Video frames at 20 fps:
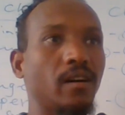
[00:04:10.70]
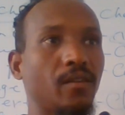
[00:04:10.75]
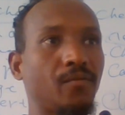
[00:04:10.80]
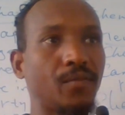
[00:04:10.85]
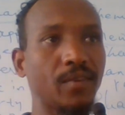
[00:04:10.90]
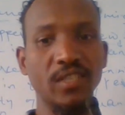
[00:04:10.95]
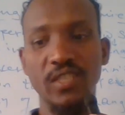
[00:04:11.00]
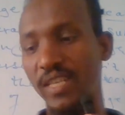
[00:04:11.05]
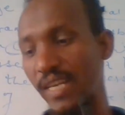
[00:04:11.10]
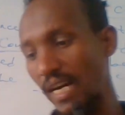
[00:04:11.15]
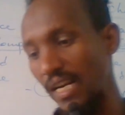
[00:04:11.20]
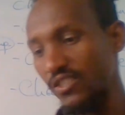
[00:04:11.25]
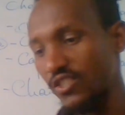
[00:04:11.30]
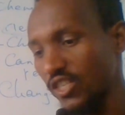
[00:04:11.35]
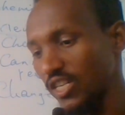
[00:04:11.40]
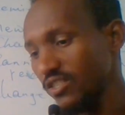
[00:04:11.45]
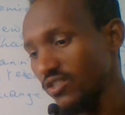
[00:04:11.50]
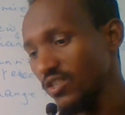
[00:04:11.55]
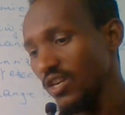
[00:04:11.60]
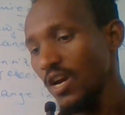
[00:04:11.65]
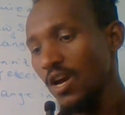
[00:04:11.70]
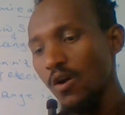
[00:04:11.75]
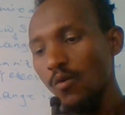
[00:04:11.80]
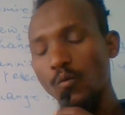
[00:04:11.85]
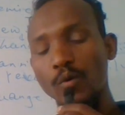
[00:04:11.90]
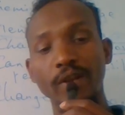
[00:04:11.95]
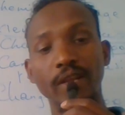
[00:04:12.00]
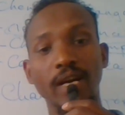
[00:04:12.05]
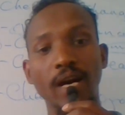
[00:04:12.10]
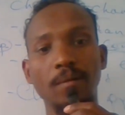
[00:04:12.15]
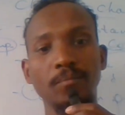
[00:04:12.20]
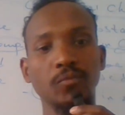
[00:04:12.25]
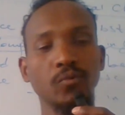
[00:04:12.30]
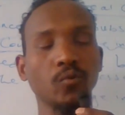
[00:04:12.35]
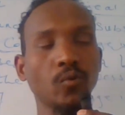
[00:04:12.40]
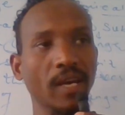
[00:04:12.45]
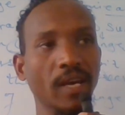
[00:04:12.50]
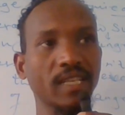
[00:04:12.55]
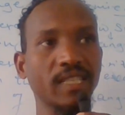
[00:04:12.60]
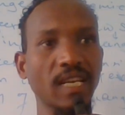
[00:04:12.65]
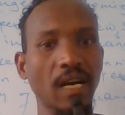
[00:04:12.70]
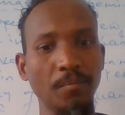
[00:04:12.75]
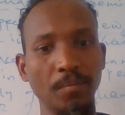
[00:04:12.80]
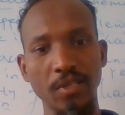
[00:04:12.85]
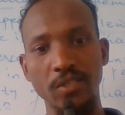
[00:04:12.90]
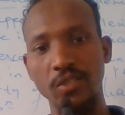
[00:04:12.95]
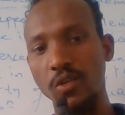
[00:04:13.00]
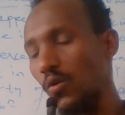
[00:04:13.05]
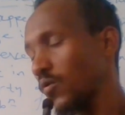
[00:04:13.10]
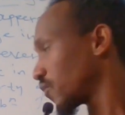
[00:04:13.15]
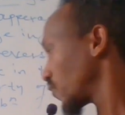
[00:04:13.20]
physical change. When it comes to examples of